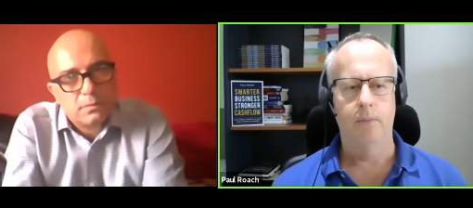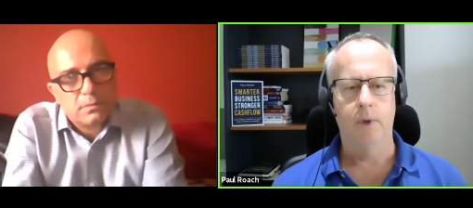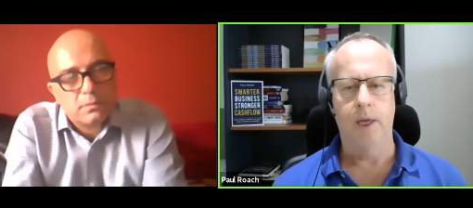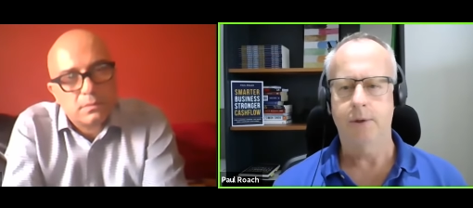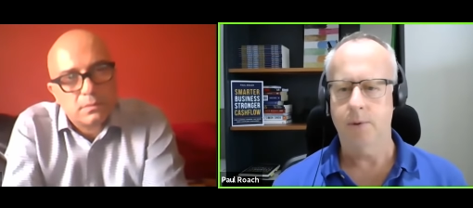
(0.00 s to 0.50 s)

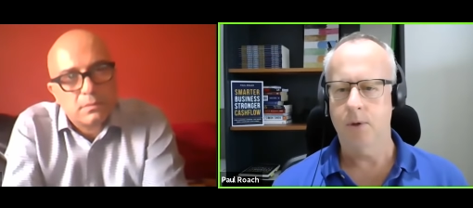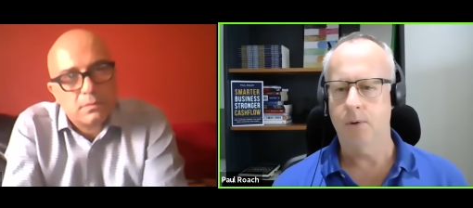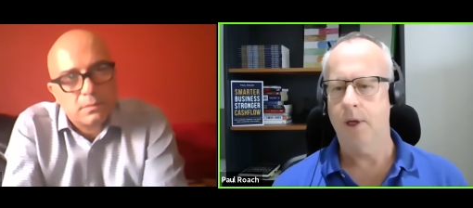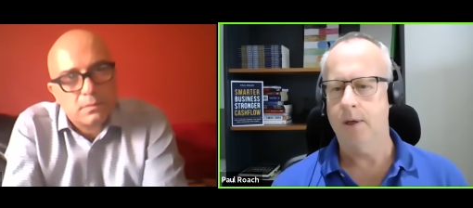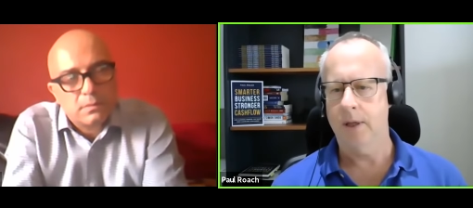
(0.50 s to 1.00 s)
Speaker 1: Yes, we're
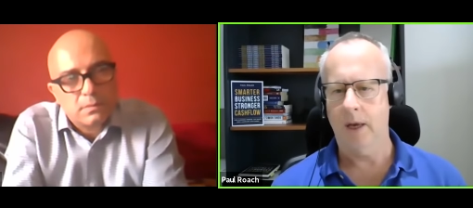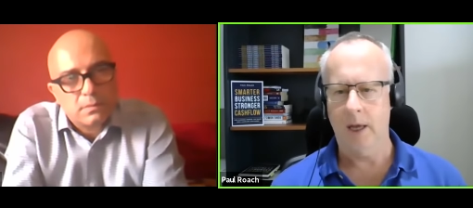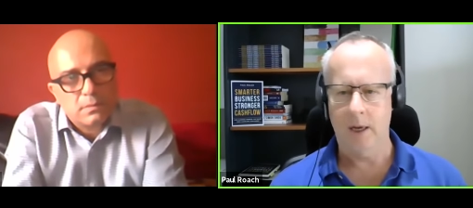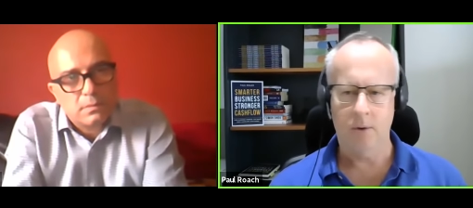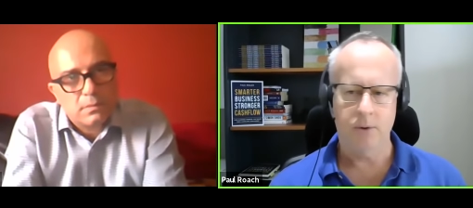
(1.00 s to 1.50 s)
talking to the
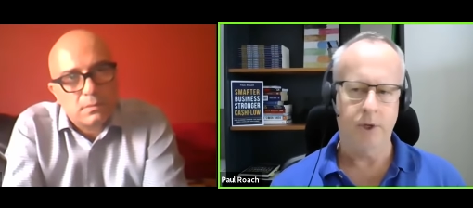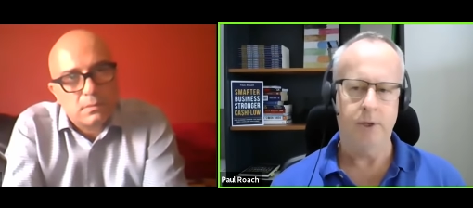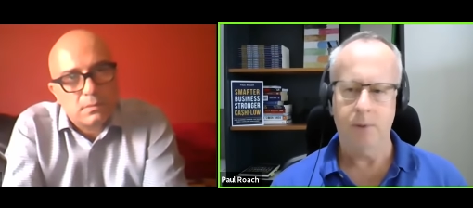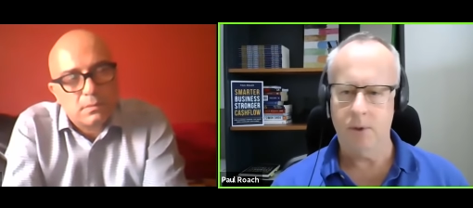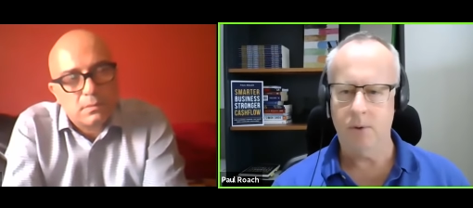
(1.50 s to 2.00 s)
landlords.
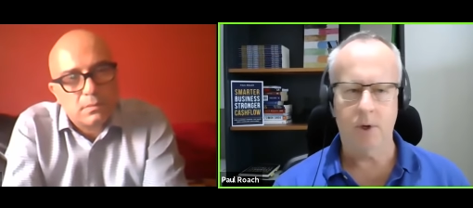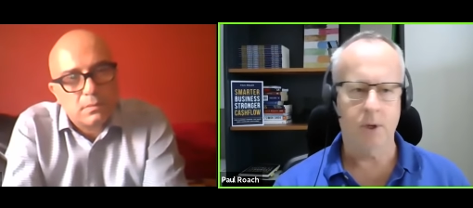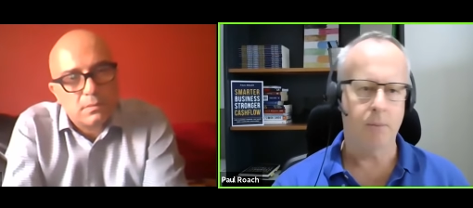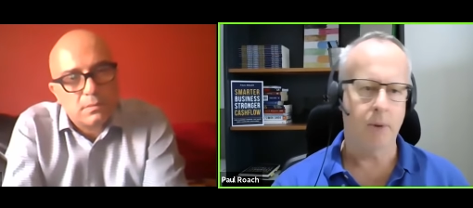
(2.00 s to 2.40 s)
Yes, we're talking to the